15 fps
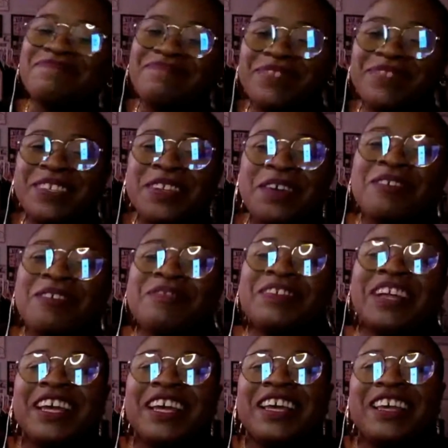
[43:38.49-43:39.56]
you know,
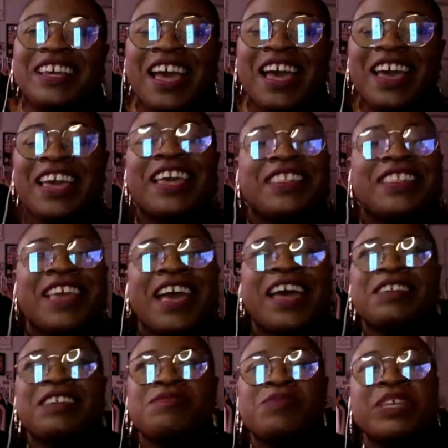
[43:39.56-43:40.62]
like, I get
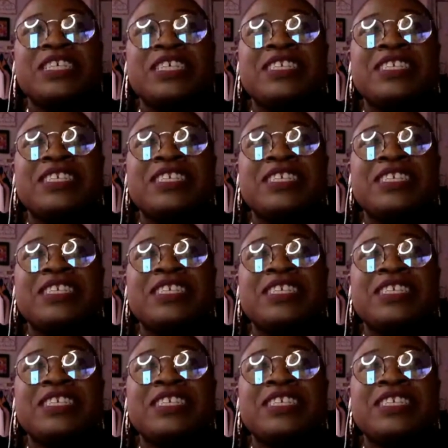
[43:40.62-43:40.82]
that. When she